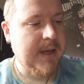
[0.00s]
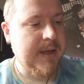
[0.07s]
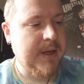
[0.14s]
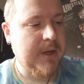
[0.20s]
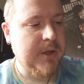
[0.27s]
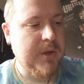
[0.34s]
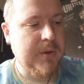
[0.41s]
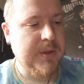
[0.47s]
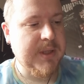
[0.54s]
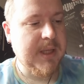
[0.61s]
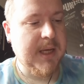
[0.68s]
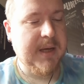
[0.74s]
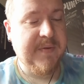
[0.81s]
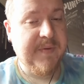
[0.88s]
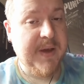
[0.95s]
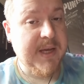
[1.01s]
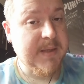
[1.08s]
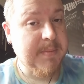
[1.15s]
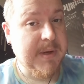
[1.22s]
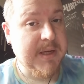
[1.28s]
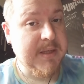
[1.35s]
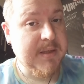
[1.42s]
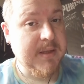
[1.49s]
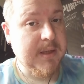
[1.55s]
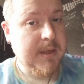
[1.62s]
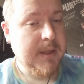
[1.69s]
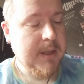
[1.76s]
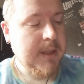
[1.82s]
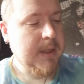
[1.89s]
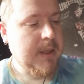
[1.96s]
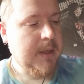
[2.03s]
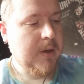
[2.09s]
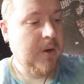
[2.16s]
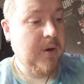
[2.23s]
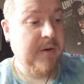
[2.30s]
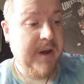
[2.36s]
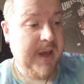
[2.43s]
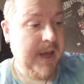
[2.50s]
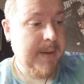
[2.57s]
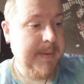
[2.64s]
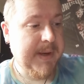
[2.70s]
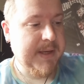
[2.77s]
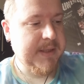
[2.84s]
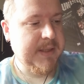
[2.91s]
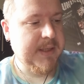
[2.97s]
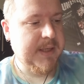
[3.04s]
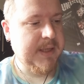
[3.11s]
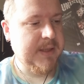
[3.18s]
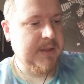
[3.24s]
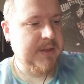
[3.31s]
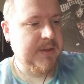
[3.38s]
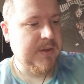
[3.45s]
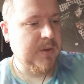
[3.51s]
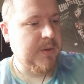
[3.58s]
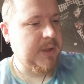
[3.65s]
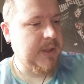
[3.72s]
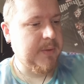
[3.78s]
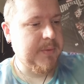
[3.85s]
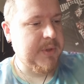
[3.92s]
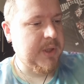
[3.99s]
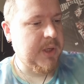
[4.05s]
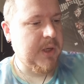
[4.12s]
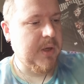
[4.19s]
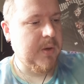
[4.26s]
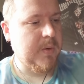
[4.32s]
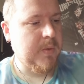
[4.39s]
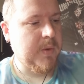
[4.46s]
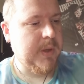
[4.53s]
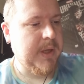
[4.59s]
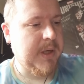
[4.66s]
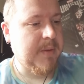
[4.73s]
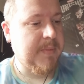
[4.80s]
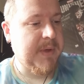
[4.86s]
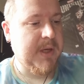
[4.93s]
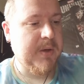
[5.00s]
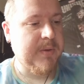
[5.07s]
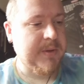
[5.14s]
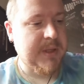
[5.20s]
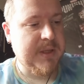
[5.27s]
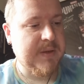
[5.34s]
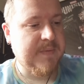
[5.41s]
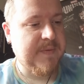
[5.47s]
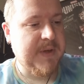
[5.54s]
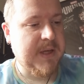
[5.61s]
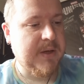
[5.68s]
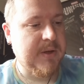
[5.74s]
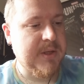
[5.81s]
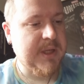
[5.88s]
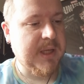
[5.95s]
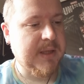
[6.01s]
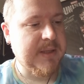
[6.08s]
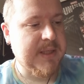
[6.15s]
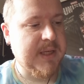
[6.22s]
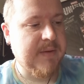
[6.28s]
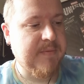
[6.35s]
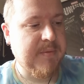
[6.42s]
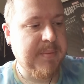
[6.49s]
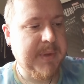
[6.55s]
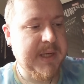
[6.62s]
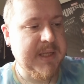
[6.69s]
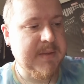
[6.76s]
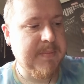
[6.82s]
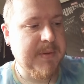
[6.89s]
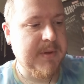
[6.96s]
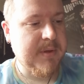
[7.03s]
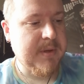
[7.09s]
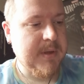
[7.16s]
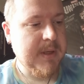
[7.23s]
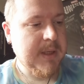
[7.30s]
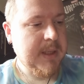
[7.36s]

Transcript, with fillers: You could use it like a face mask or a hair mask. It's totally up to you. It can be used as a vegan gelatin replacement.